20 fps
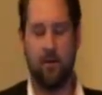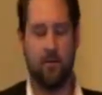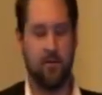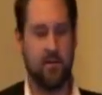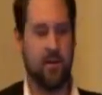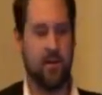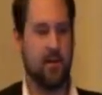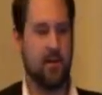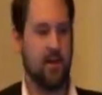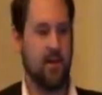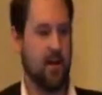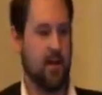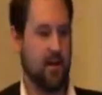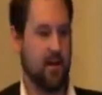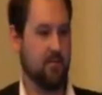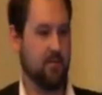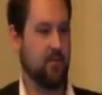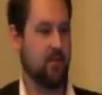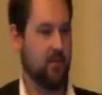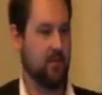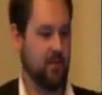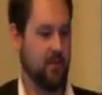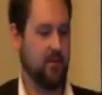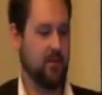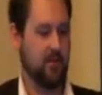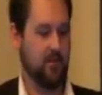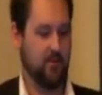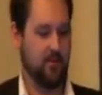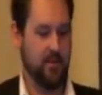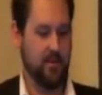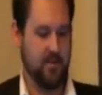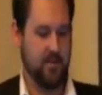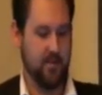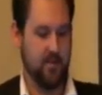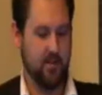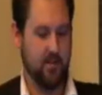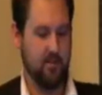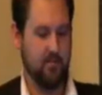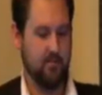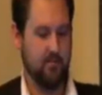Obviously, then that comes with a decreased
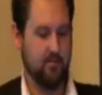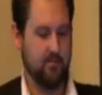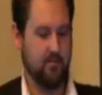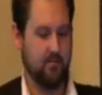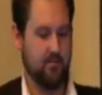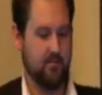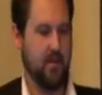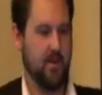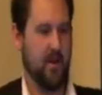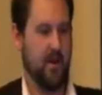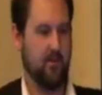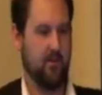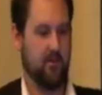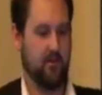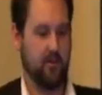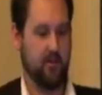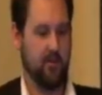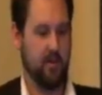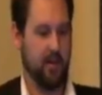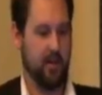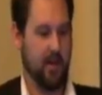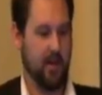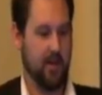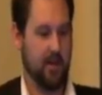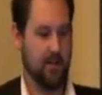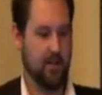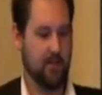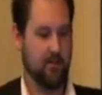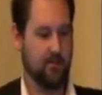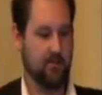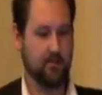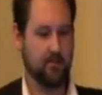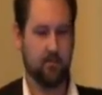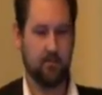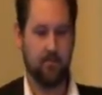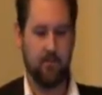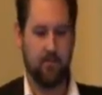repetitive communication.